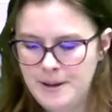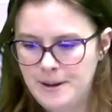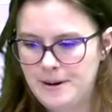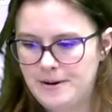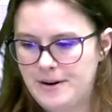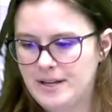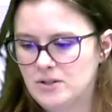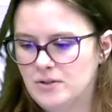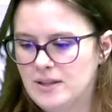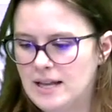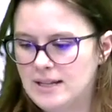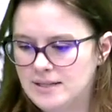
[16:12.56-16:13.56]
All right, so
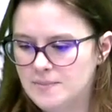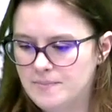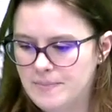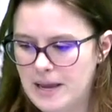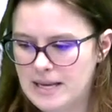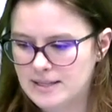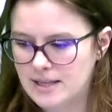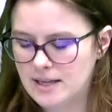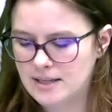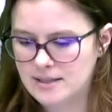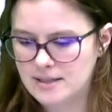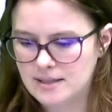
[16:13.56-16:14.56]
that's some
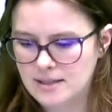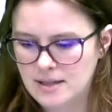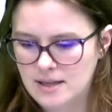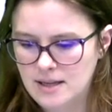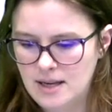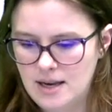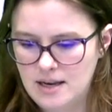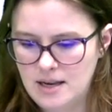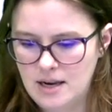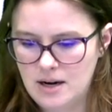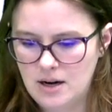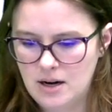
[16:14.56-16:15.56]
basics in
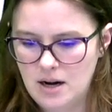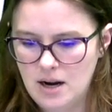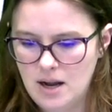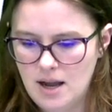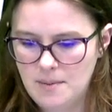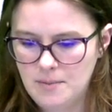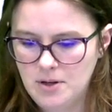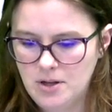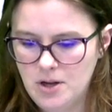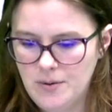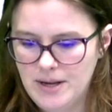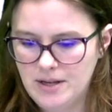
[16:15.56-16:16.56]
here. I'm going to
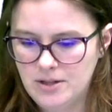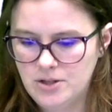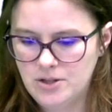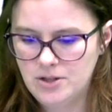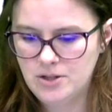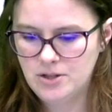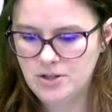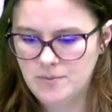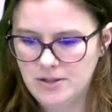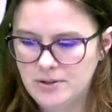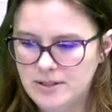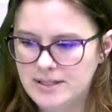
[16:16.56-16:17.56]
go into my
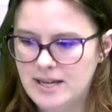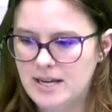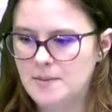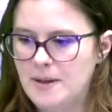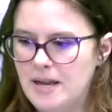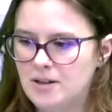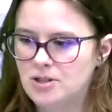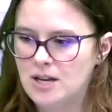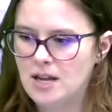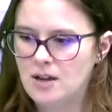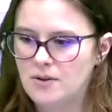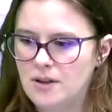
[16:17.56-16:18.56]
student data page
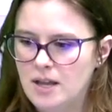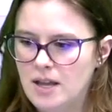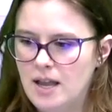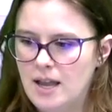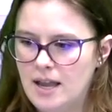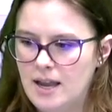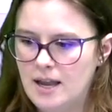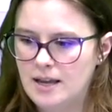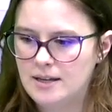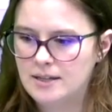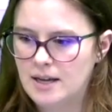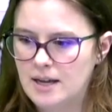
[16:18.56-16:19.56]
now,
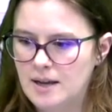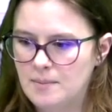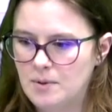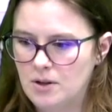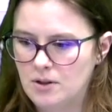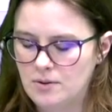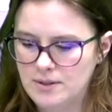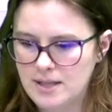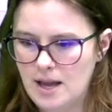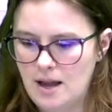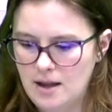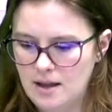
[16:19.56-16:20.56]
and I'm going to close
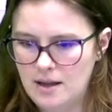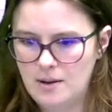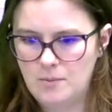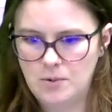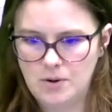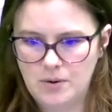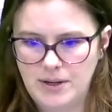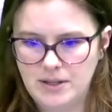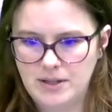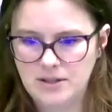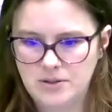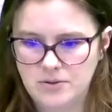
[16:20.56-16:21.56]
that, and we're going
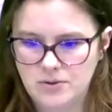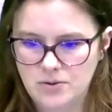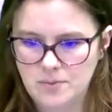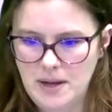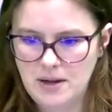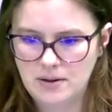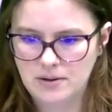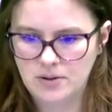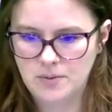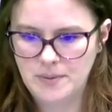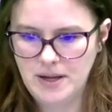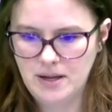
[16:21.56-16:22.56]
to zoom out a little
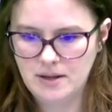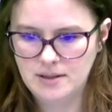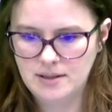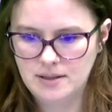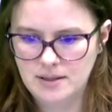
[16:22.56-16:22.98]
bit